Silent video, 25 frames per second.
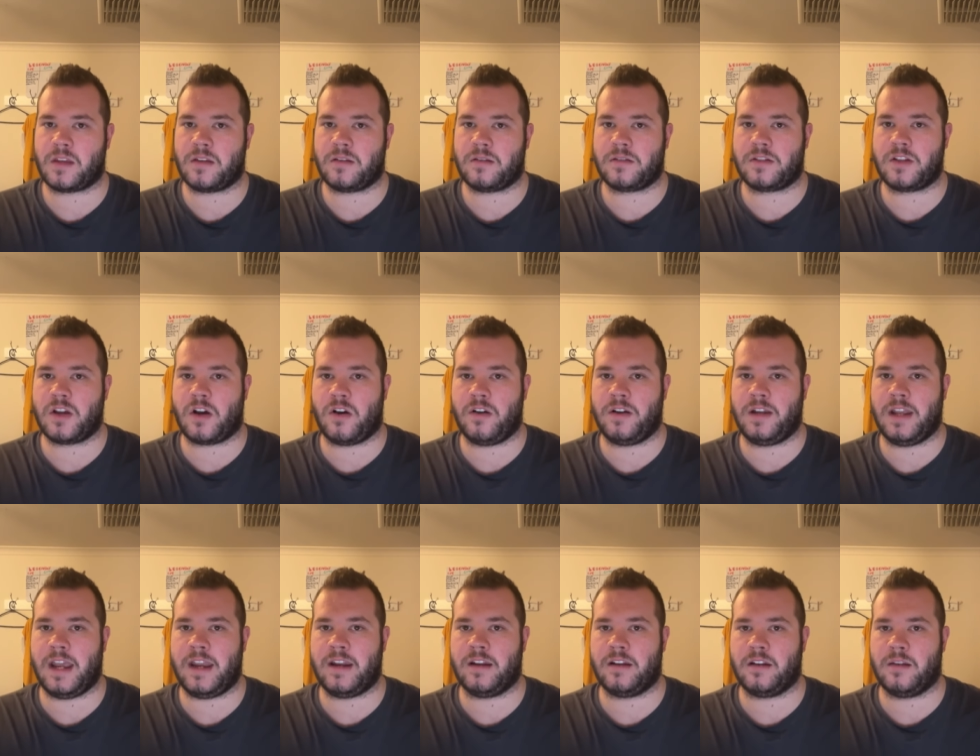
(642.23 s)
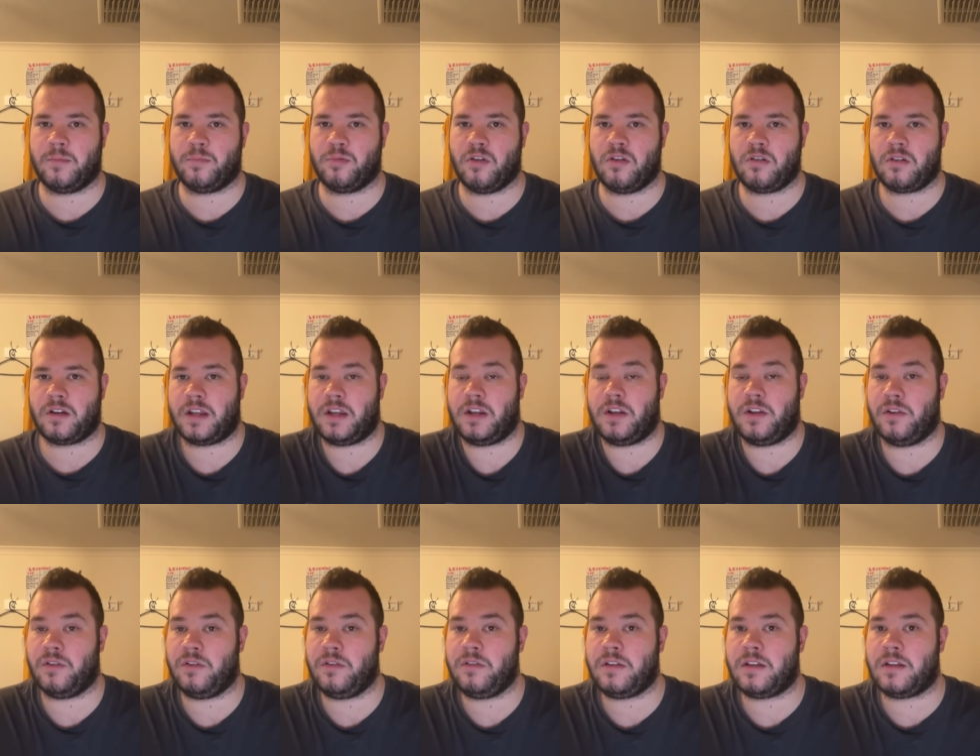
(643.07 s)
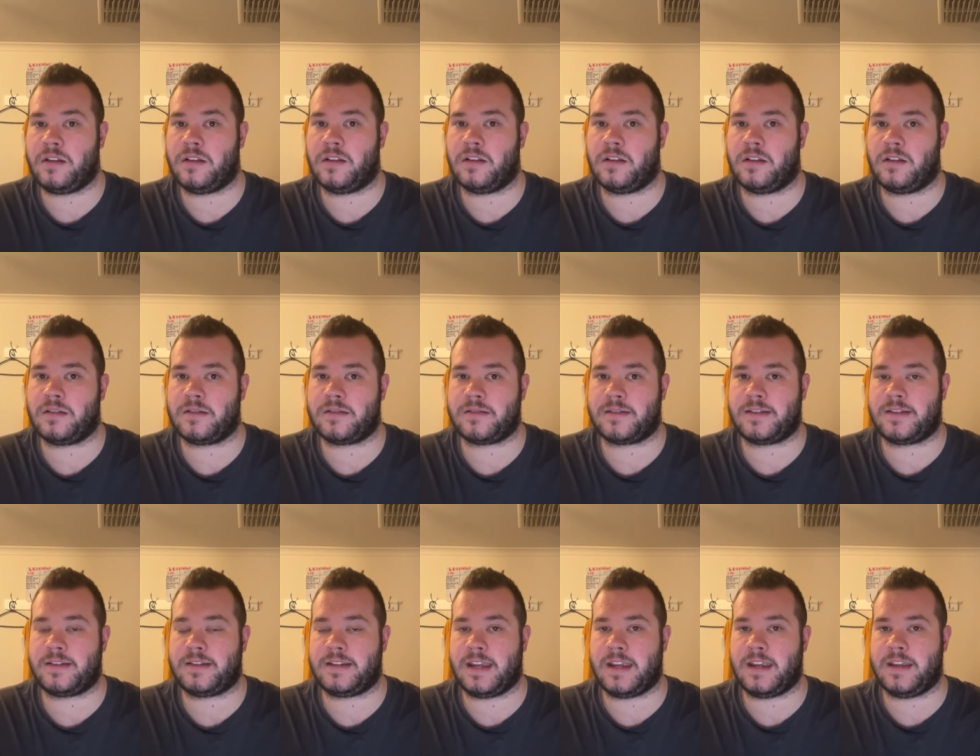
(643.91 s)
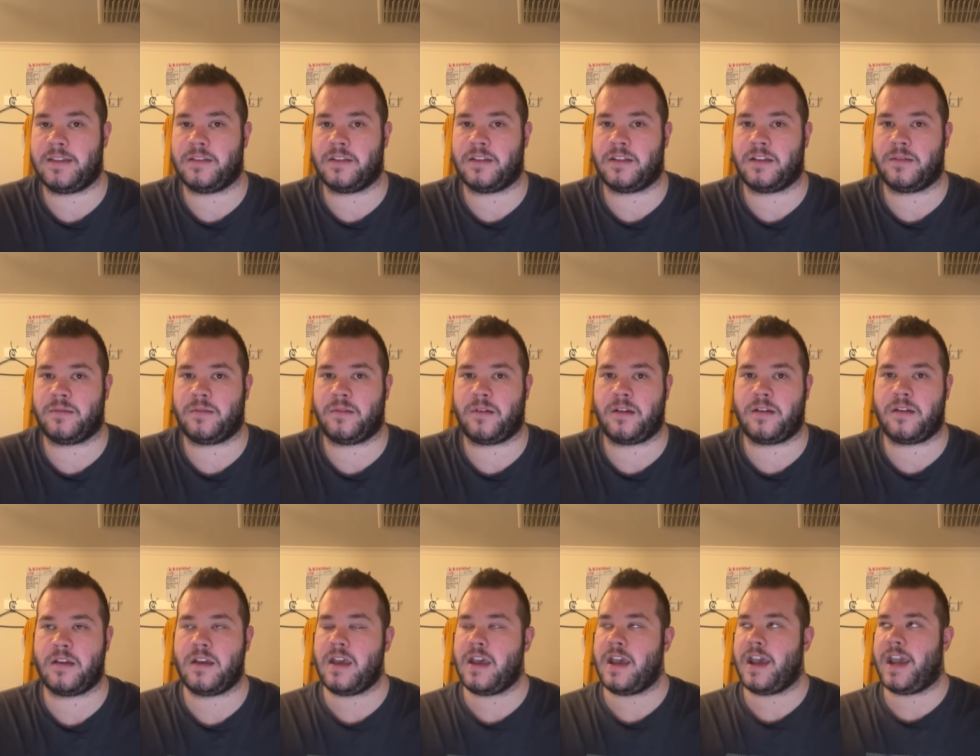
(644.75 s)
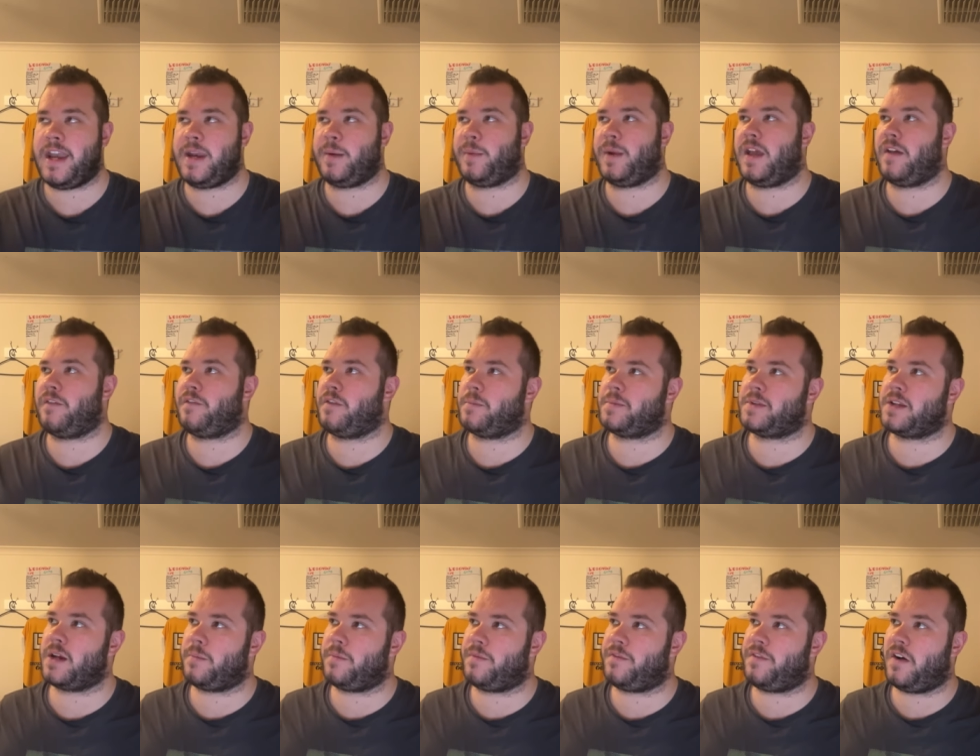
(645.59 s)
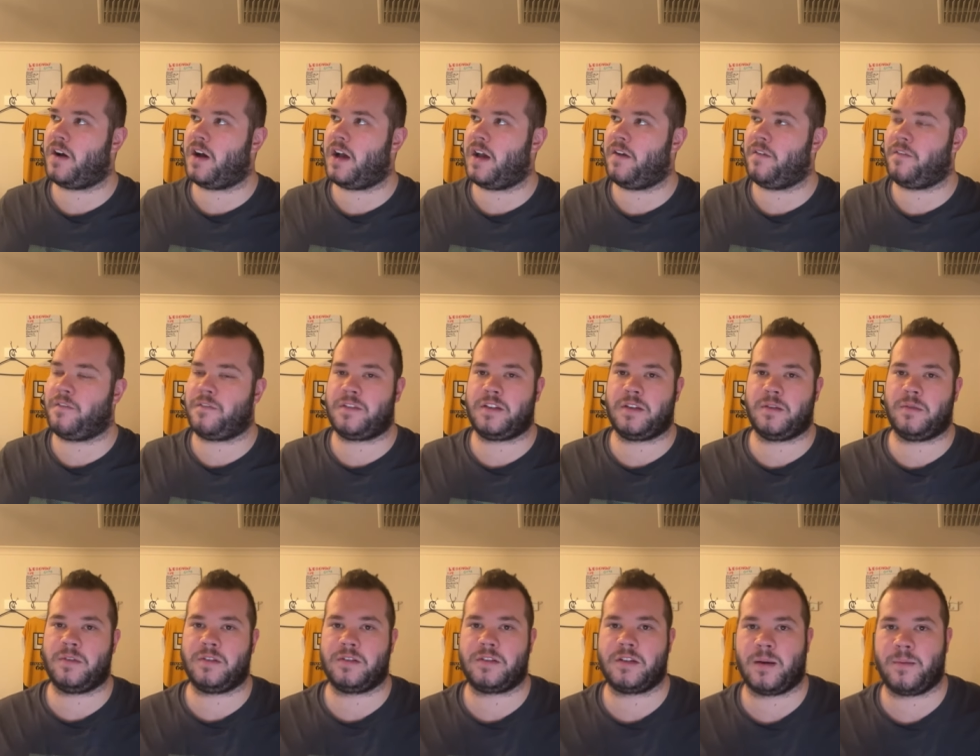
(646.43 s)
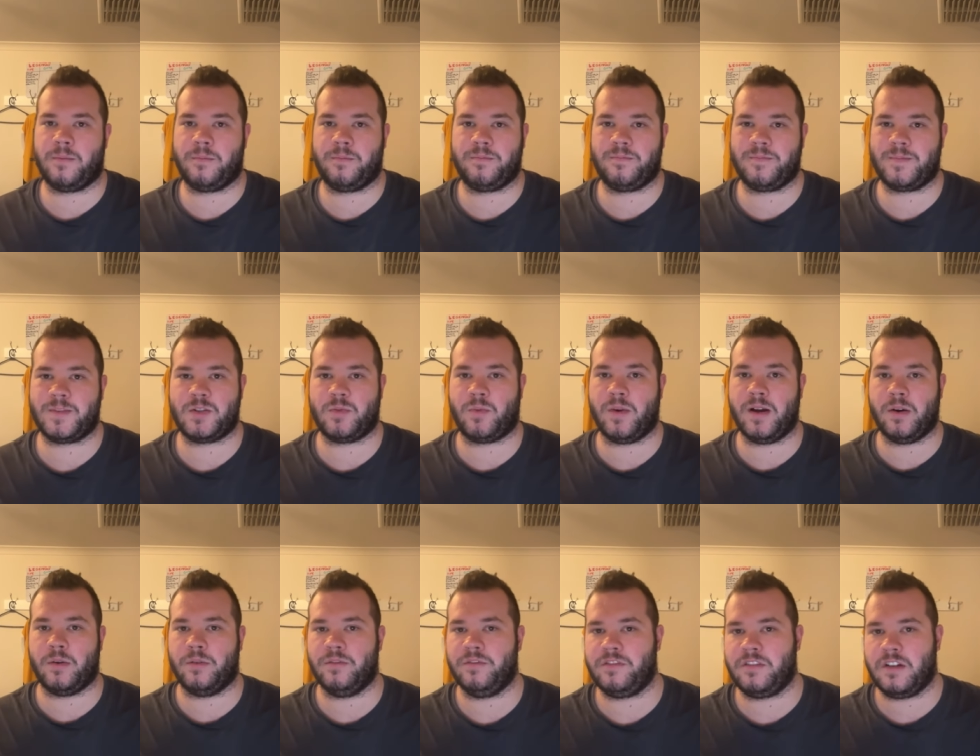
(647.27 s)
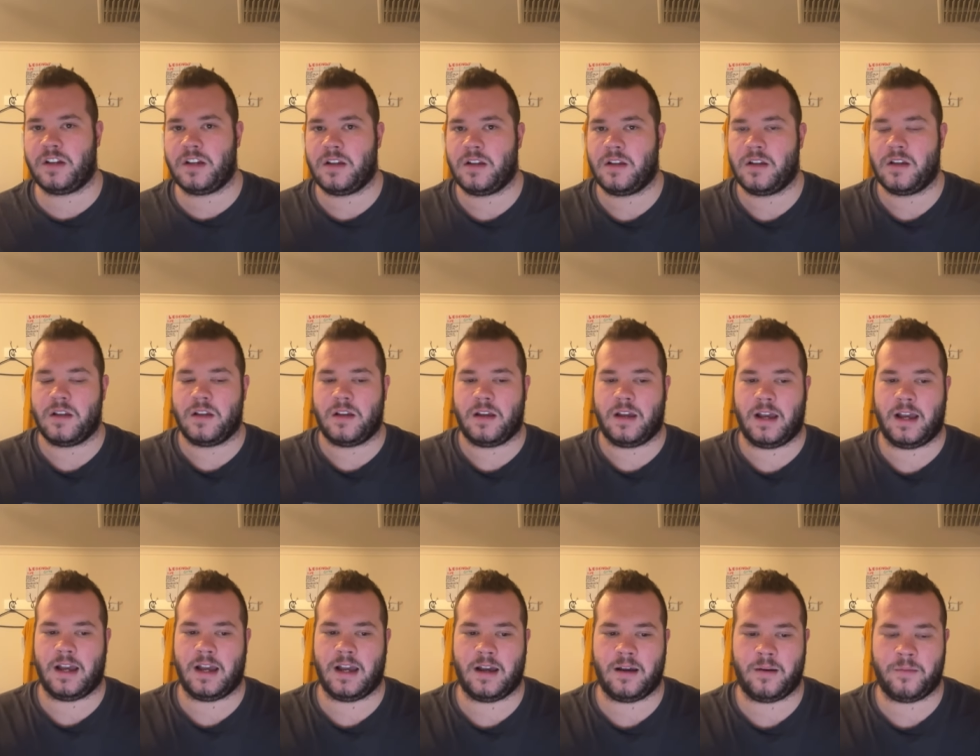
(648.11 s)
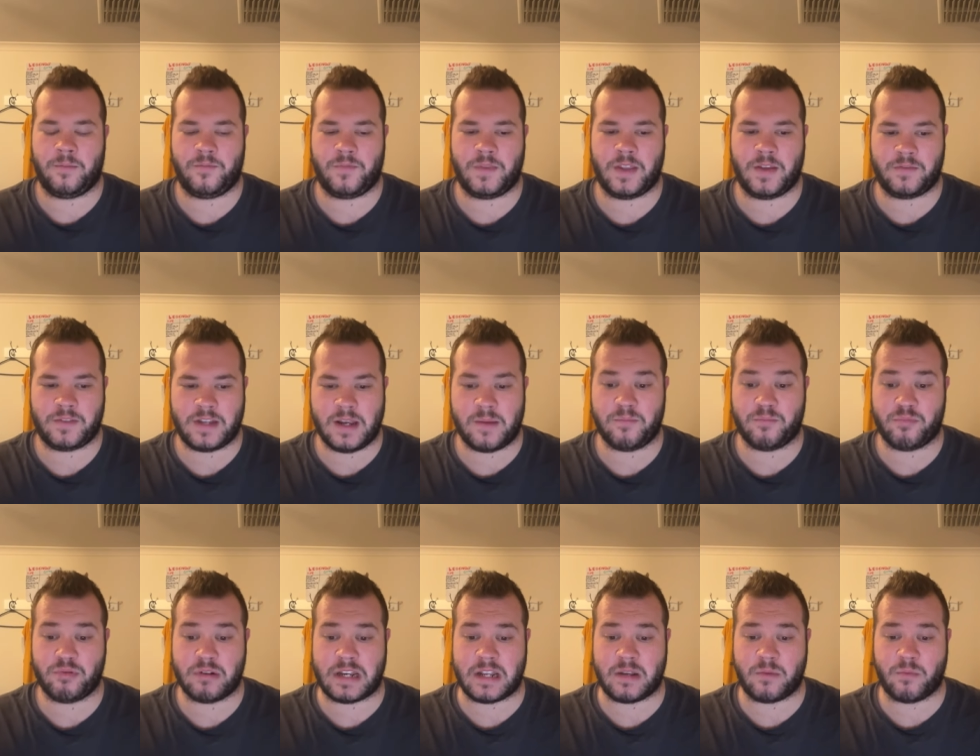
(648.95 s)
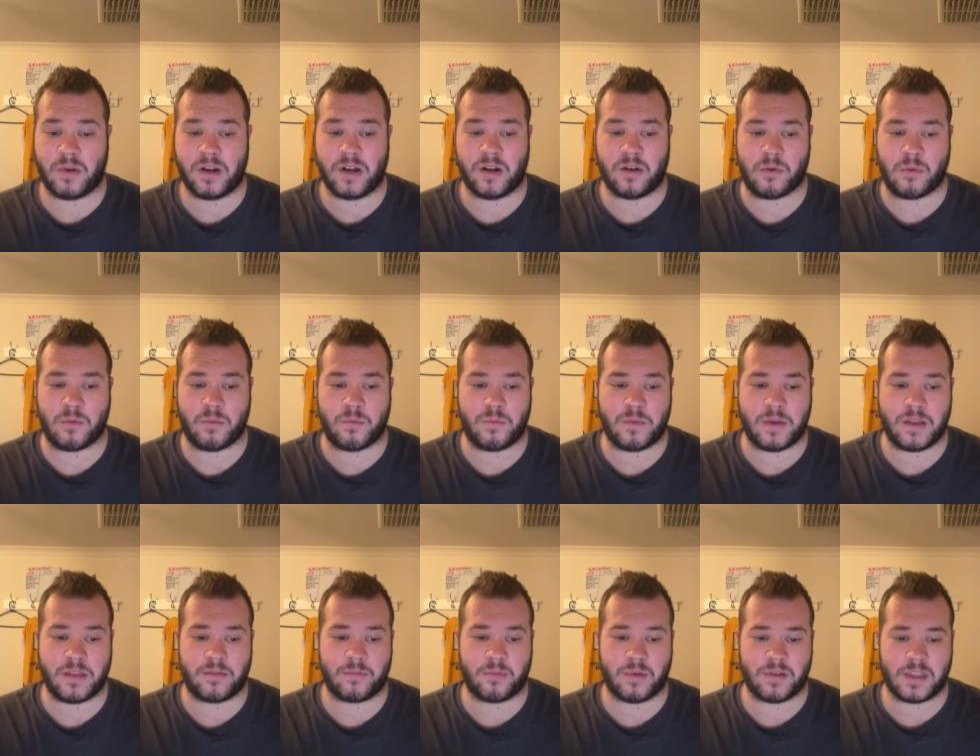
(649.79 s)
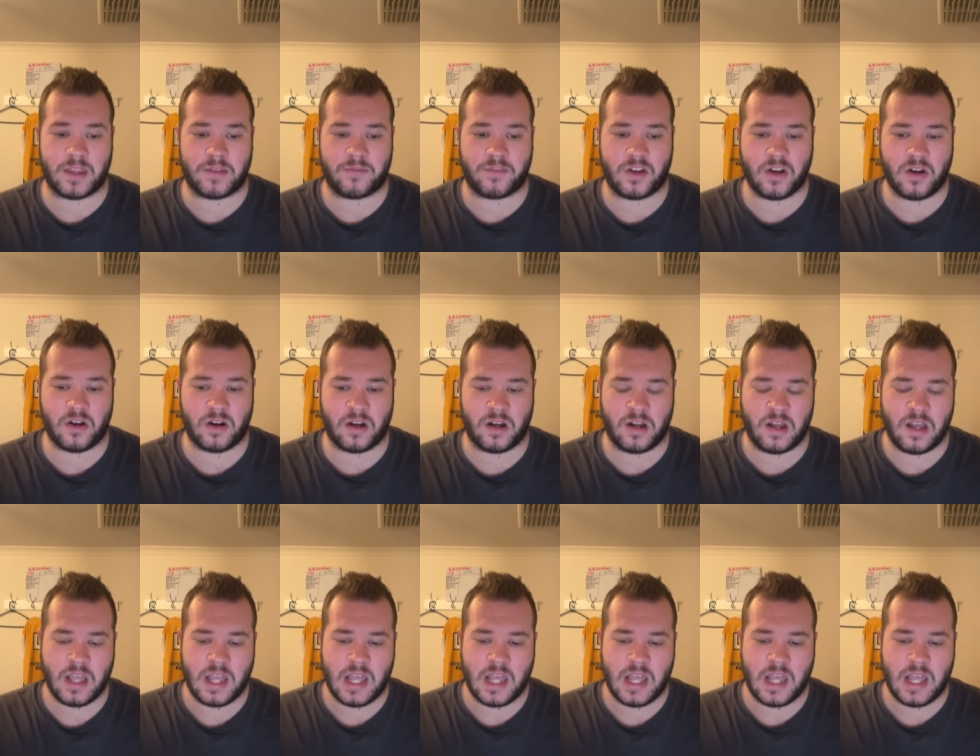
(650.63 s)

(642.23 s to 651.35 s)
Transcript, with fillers: Todd and Lebrot can do in the anywhere from top 5 to a top 12. They've done pretty well with what they've got.